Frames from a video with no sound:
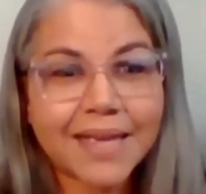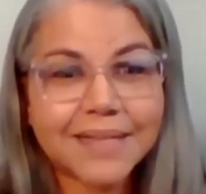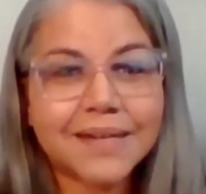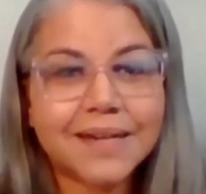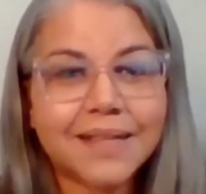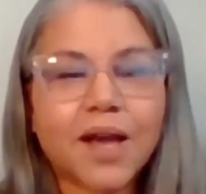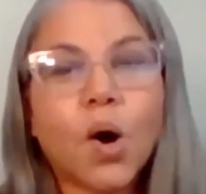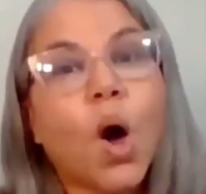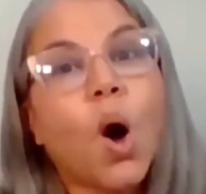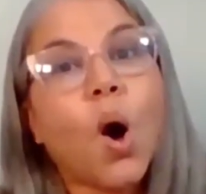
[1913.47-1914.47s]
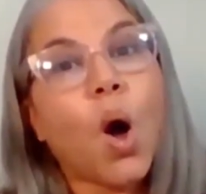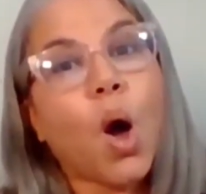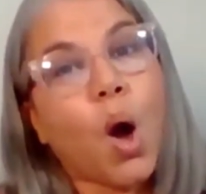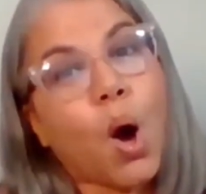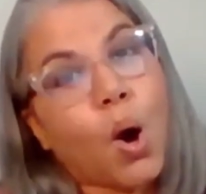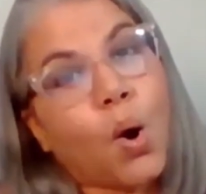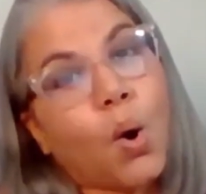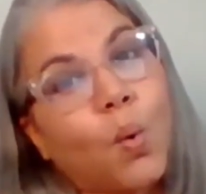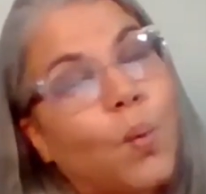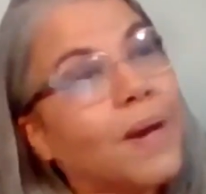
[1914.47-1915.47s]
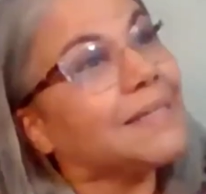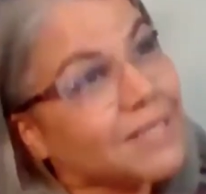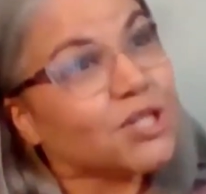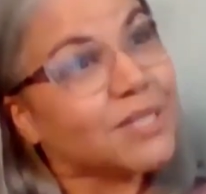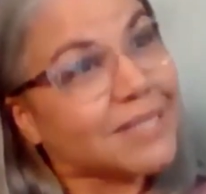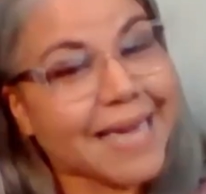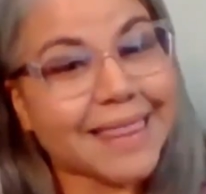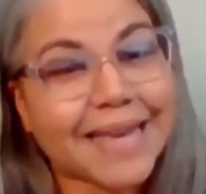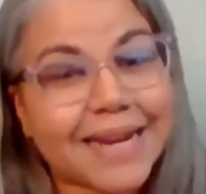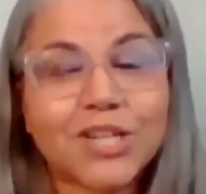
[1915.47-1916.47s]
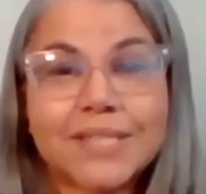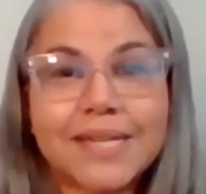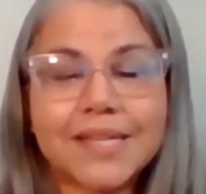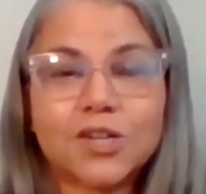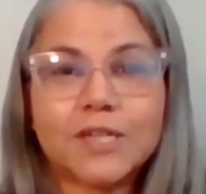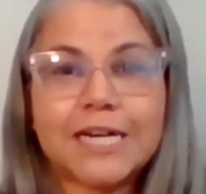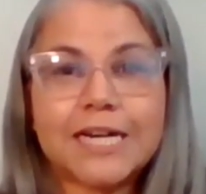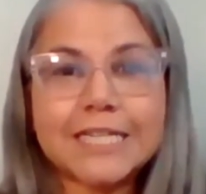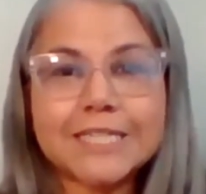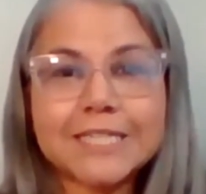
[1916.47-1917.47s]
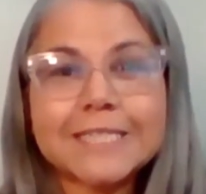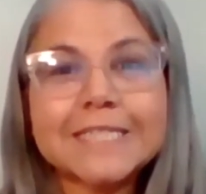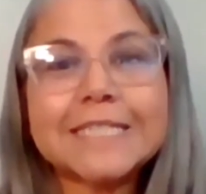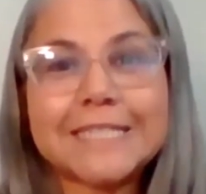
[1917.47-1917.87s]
And suddenly they go, oh, why didn't you say that? And you're sitting there going, I just said